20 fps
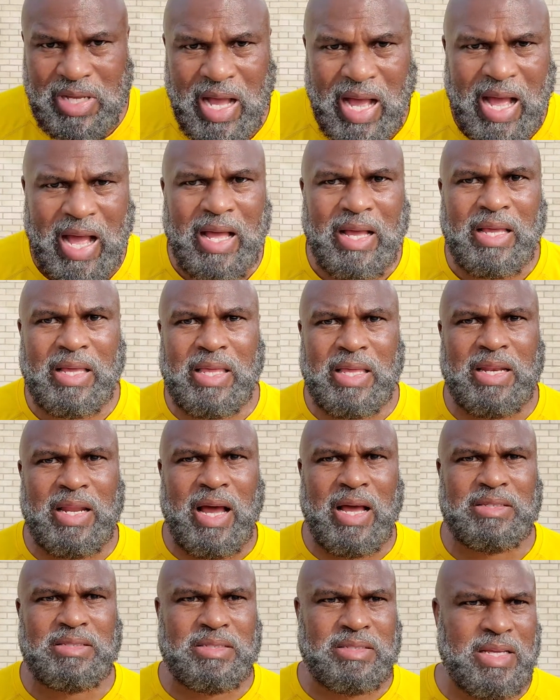High
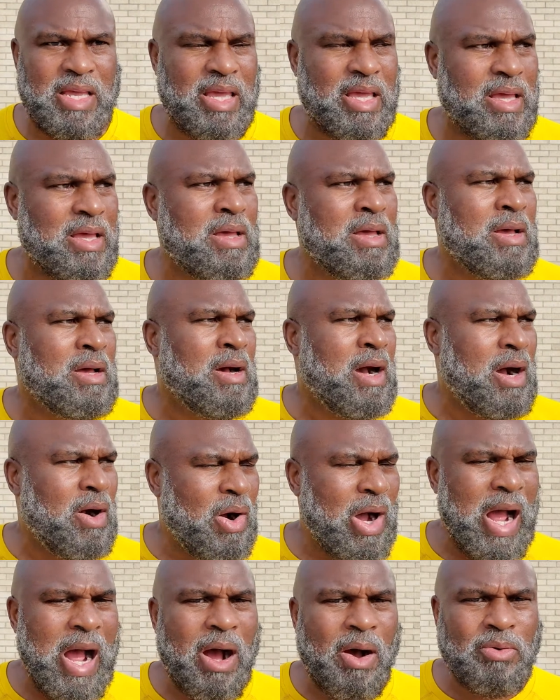cannot stand.
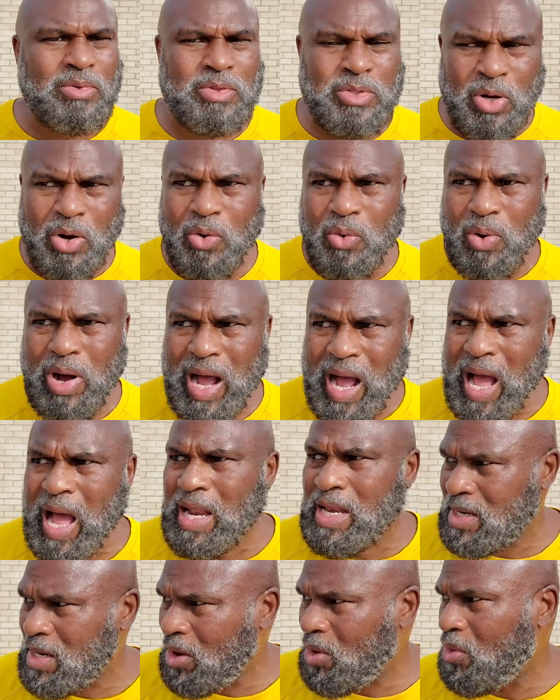Although I
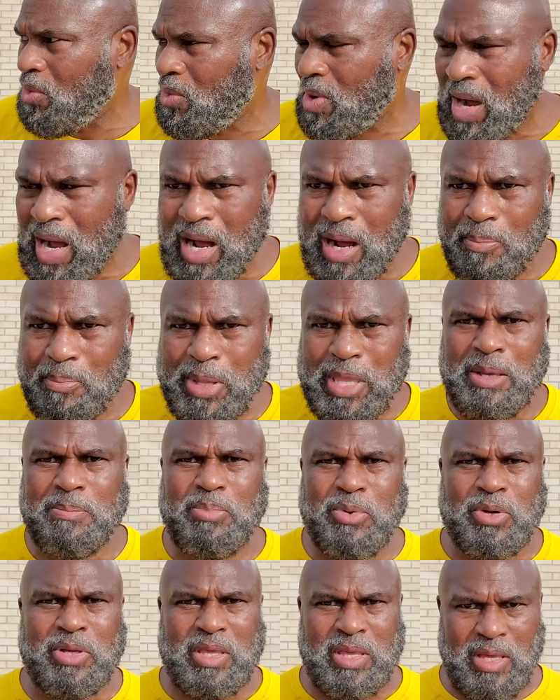know our
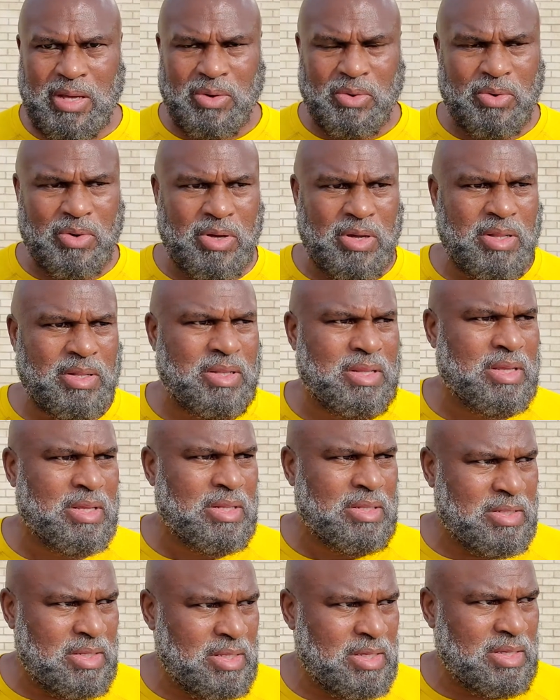people get on
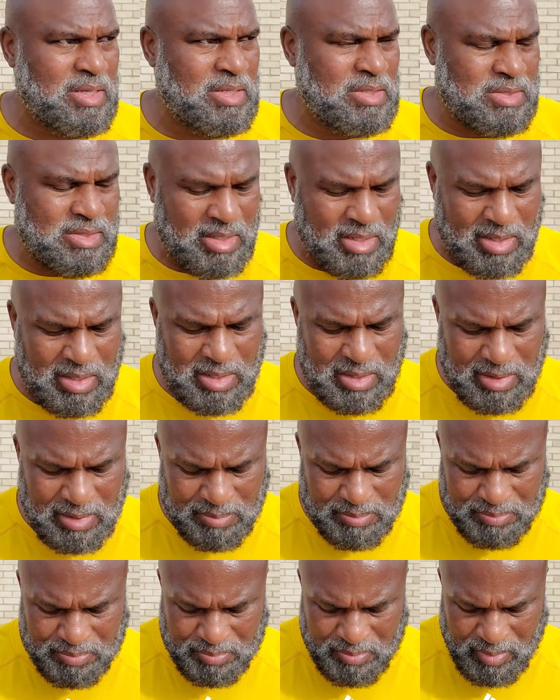these
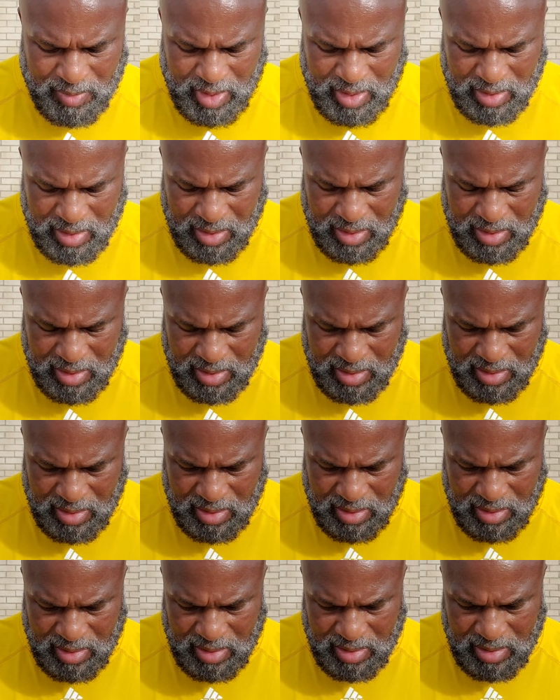um, uh,
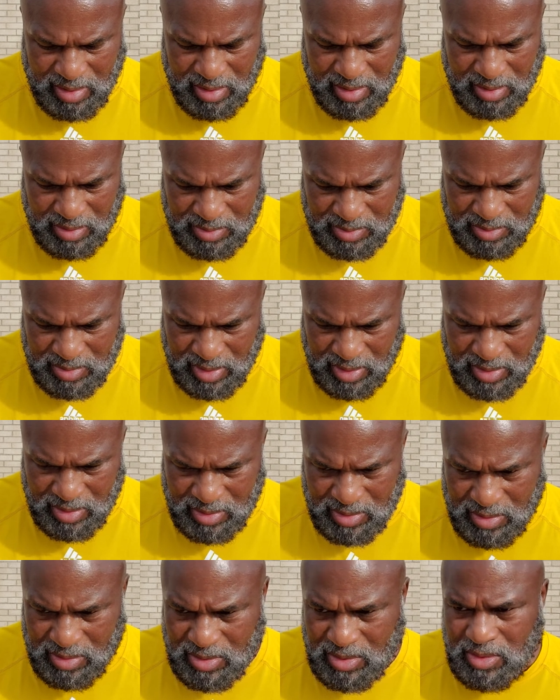uh, uh,
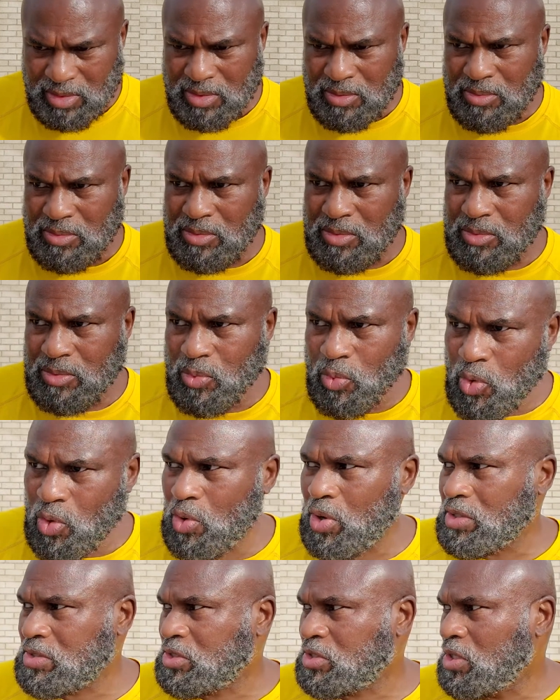uh
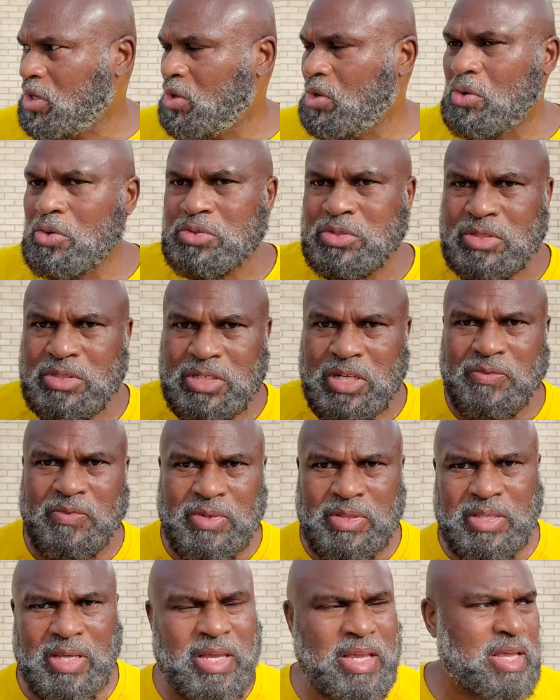award shows and
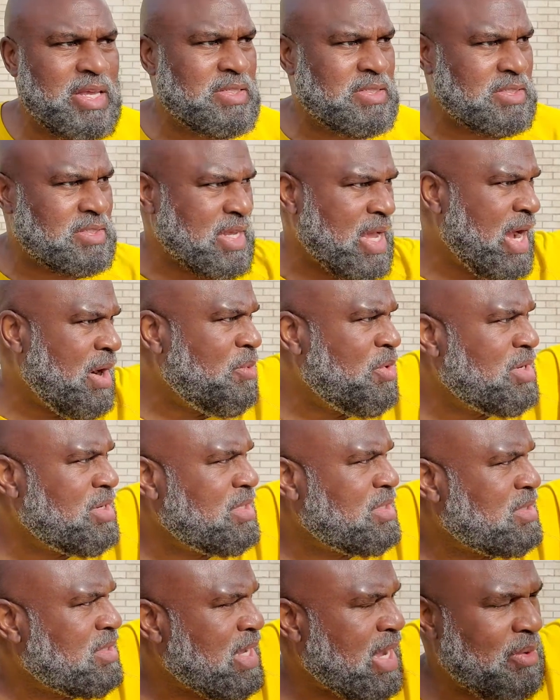different things and say, I want
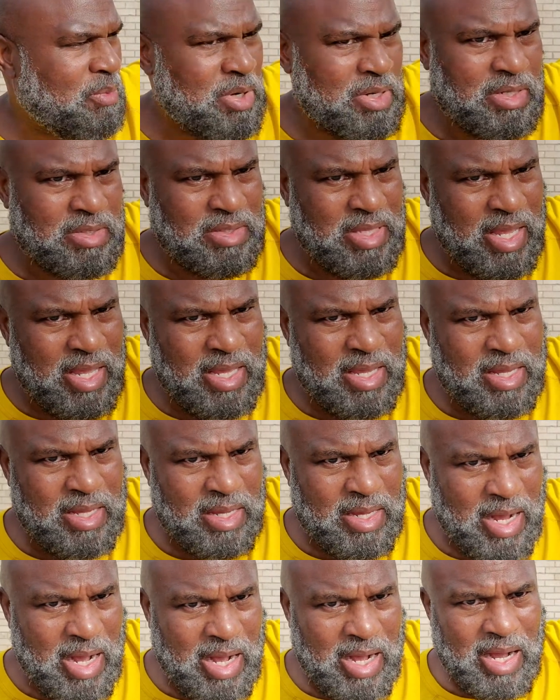to, I want to thank
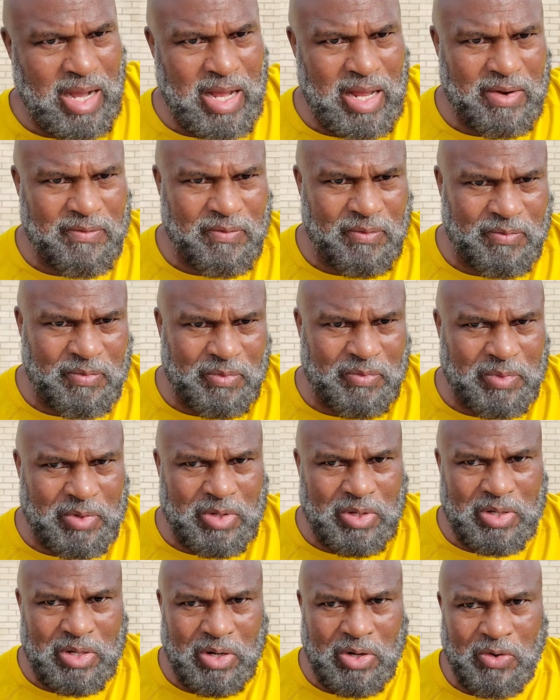God,
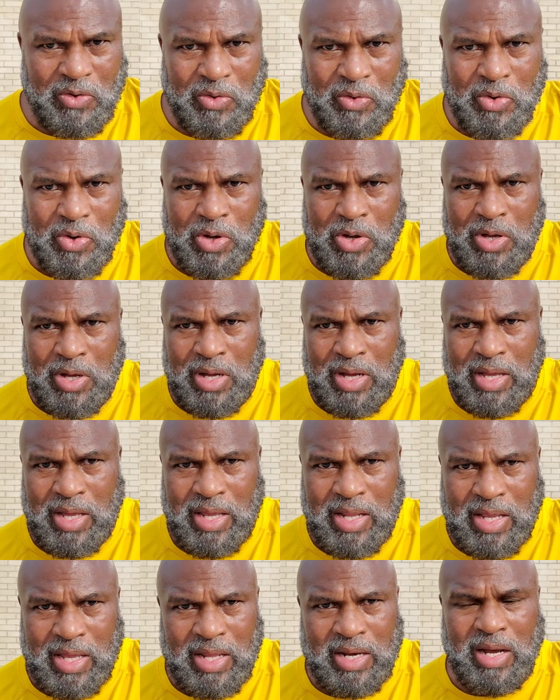you know,
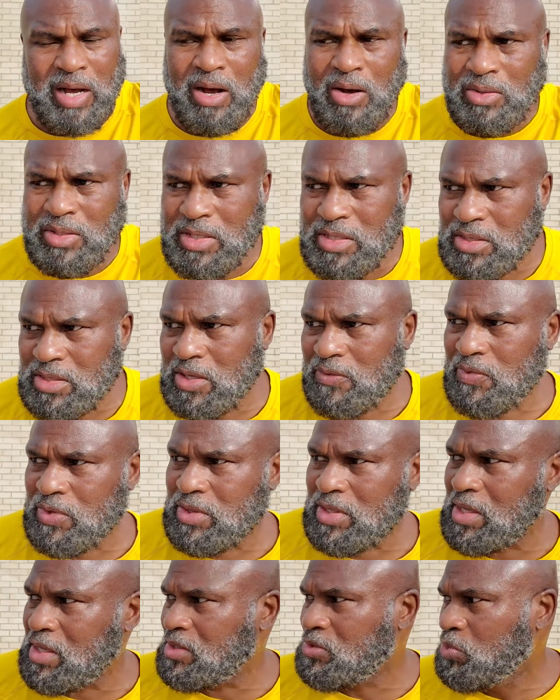and, and all these
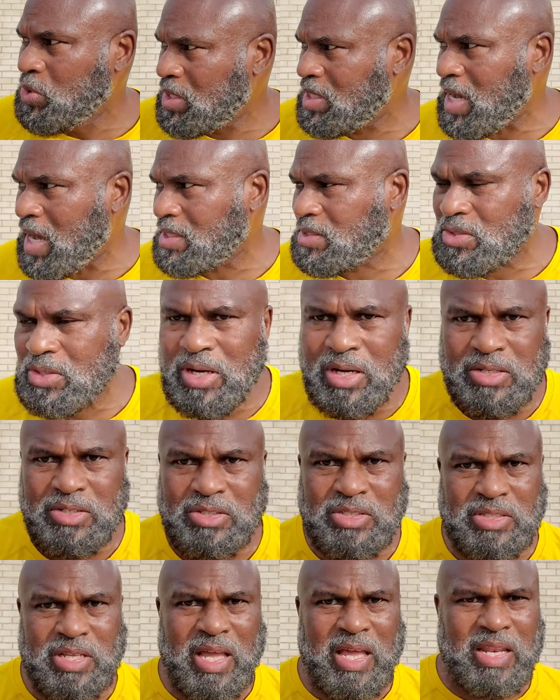different things. We got to
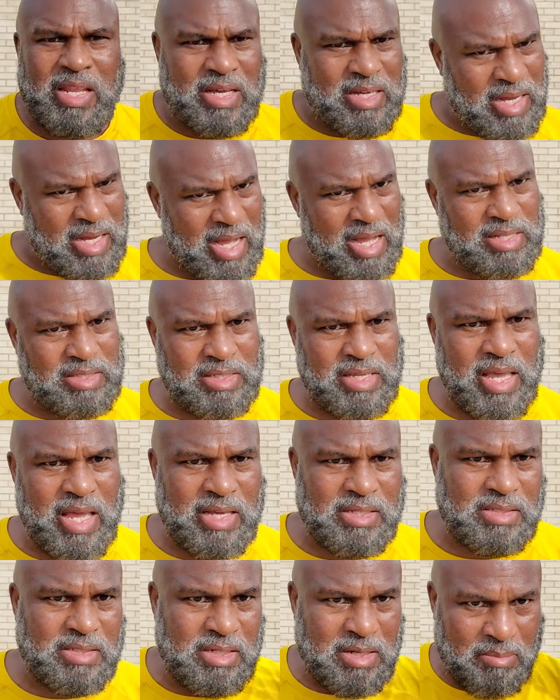understand the
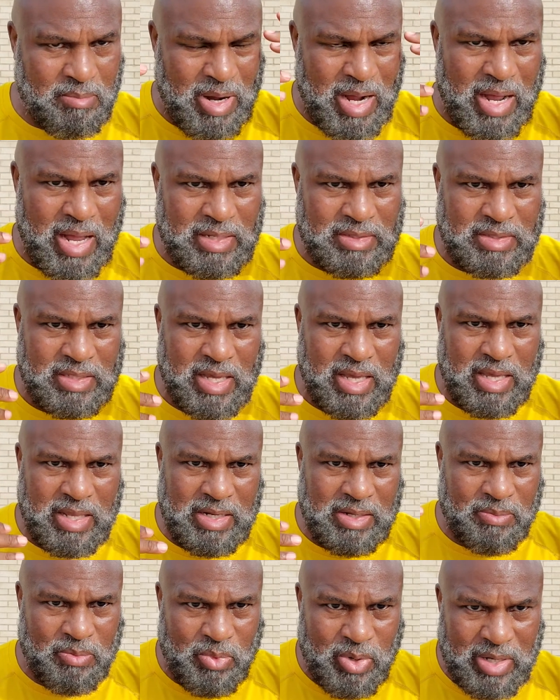context and the mindset
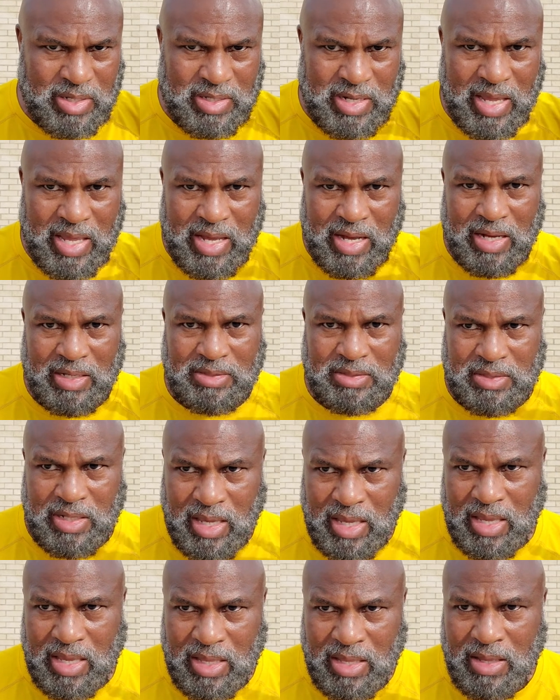and then what they are
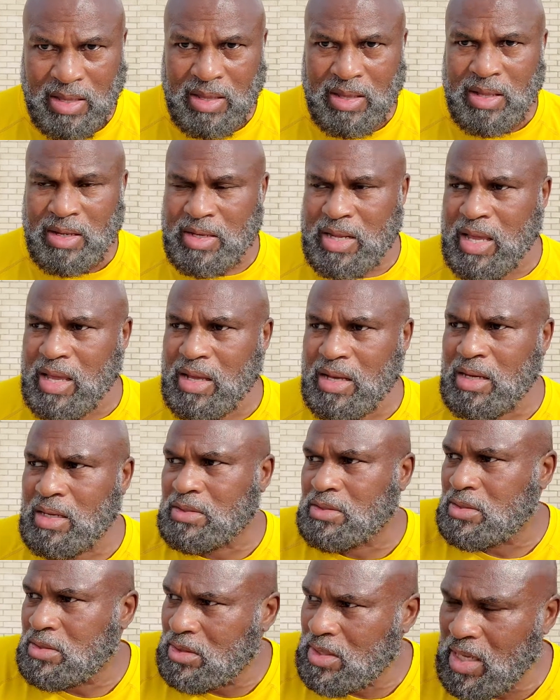saying. They
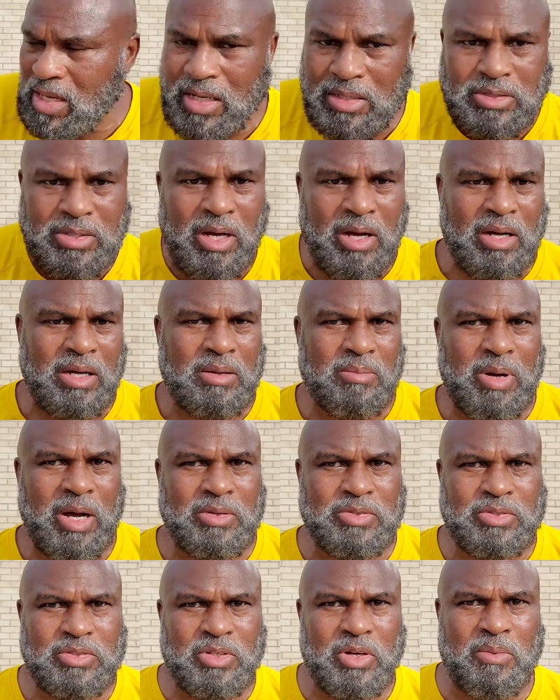are they are talking
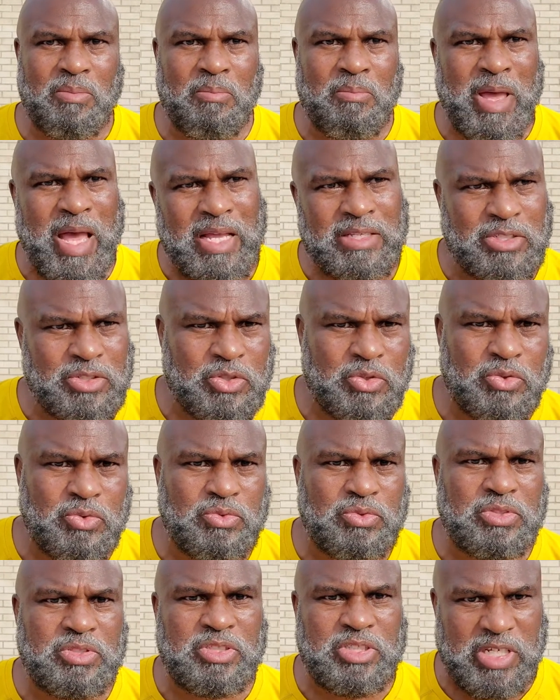about some
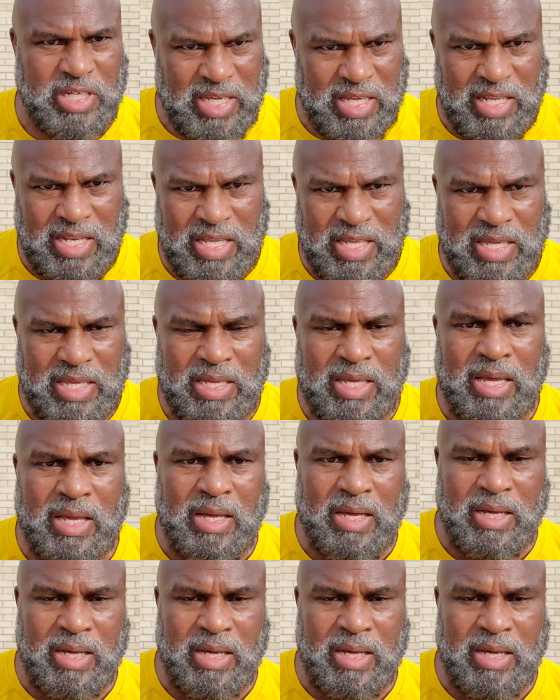magical genie